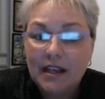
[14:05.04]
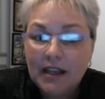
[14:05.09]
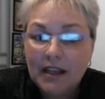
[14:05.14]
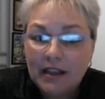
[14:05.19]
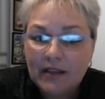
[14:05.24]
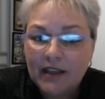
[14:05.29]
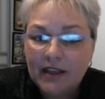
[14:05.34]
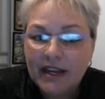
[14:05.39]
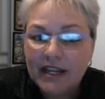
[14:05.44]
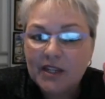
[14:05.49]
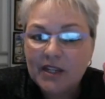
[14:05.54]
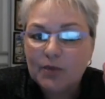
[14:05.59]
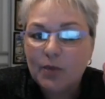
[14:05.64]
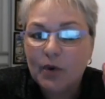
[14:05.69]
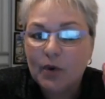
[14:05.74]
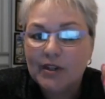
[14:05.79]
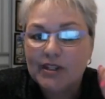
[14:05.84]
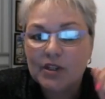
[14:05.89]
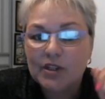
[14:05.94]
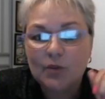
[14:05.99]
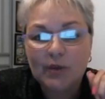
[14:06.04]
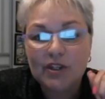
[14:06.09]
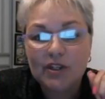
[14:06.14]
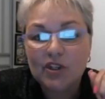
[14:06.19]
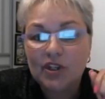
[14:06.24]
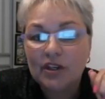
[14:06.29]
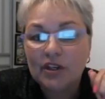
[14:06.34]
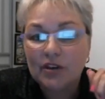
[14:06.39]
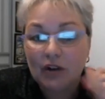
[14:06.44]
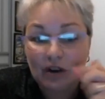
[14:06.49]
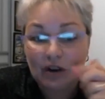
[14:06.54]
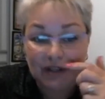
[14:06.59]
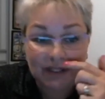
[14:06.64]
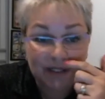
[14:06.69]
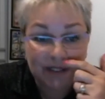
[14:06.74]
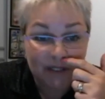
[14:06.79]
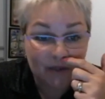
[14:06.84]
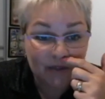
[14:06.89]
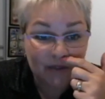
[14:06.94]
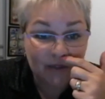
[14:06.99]
The next point, switching costs,
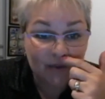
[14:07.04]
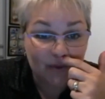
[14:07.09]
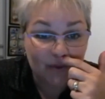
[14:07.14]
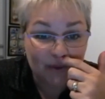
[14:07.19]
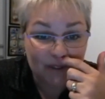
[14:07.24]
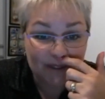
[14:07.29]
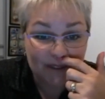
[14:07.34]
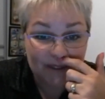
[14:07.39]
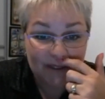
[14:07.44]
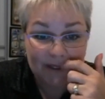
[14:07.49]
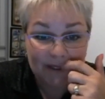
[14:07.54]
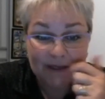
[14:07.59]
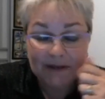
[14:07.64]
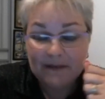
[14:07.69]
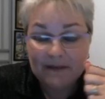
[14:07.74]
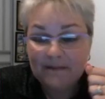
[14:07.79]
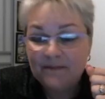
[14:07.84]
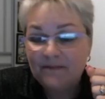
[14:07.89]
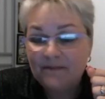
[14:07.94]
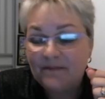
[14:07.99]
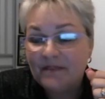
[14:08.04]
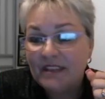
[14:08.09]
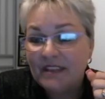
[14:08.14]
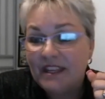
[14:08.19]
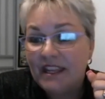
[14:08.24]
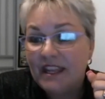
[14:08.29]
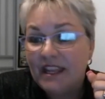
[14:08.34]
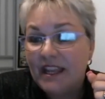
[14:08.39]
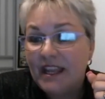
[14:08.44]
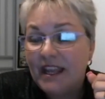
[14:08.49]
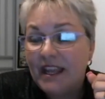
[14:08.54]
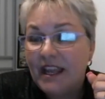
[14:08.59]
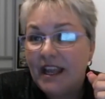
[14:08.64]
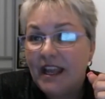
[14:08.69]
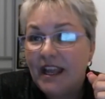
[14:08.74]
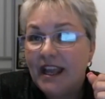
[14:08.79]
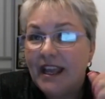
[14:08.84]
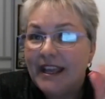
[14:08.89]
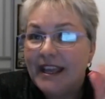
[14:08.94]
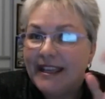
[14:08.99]
new tools.
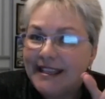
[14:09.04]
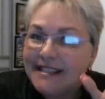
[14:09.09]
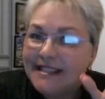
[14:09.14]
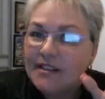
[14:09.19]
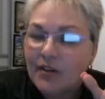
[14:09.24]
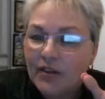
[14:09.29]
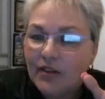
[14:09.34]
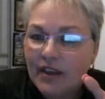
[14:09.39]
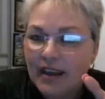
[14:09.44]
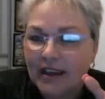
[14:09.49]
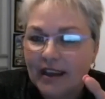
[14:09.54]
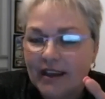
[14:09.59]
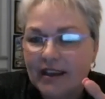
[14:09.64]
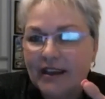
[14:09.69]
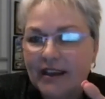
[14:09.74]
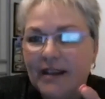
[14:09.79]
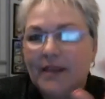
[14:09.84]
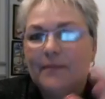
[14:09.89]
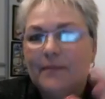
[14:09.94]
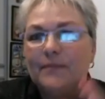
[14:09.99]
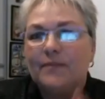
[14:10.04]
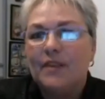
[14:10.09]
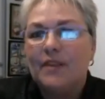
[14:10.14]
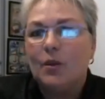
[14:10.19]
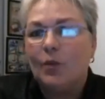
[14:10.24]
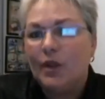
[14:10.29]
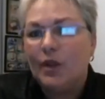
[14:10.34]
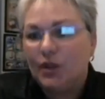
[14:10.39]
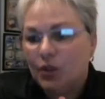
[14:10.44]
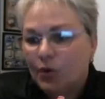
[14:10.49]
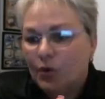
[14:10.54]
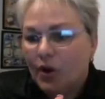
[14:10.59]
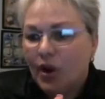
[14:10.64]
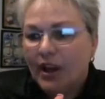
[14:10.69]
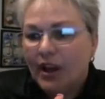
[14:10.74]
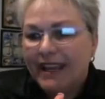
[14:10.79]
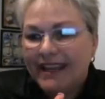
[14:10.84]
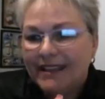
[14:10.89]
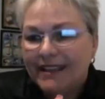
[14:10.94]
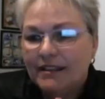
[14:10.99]
Here's the thing. When you
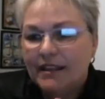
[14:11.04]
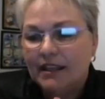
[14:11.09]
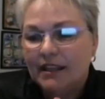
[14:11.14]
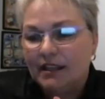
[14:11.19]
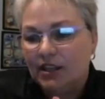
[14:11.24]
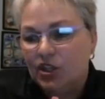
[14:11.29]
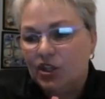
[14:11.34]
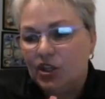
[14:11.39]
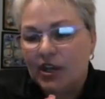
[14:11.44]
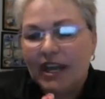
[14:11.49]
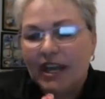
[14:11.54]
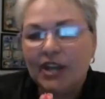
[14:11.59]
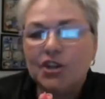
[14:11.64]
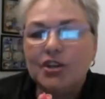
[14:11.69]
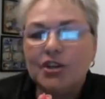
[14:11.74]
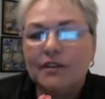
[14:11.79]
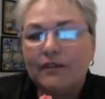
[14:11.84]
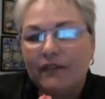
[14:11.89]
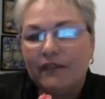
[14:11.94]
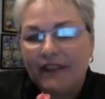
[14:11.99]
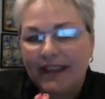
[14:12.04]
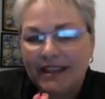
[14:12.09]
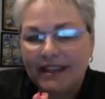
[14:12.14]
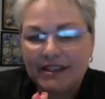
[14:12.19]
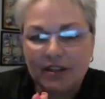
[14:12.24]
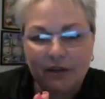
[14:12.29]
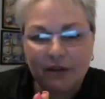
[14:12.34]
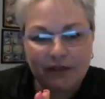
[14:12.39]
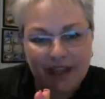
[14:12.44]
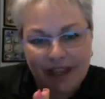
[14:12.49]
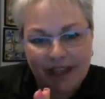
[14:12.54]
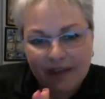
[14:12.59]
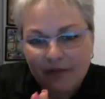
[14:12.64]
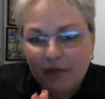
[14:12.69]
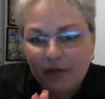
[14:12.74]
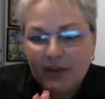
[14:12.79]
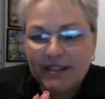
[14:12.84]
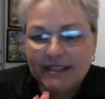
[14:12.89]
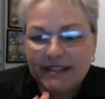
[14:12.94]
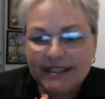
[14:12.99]
are in the initiation phase of
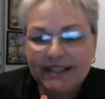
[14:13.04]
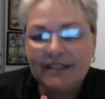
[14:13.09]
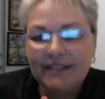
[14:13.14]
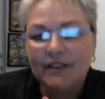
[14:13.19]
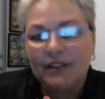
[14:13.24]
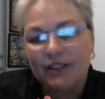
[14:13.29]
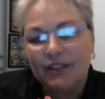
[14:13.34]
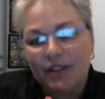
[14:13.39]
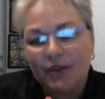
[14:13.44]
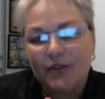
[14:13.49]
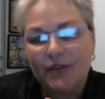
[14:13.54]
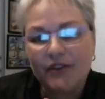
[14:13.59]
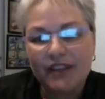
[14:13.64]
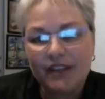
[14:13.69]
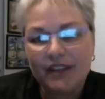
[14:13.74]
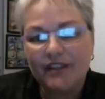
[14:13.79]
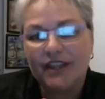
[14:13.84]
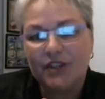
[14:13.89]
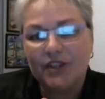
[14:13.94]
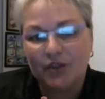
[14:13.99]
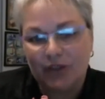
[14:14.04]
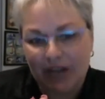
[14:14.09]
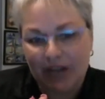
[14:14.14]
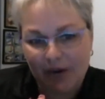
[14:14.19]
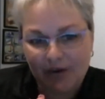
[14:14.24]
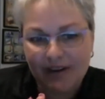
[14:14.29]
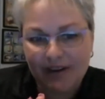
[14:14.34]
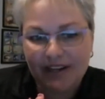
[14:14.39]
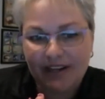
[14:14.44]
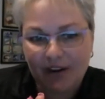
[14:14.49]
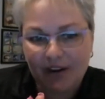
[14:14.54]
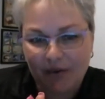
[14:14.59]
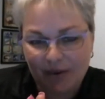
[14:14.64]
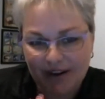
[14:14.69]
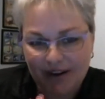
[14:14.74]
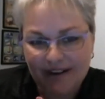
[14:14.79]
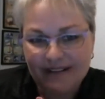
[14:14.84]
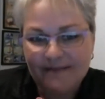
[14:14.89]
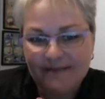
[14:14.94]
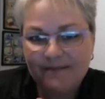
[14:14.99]
every single new thing that you currently are in,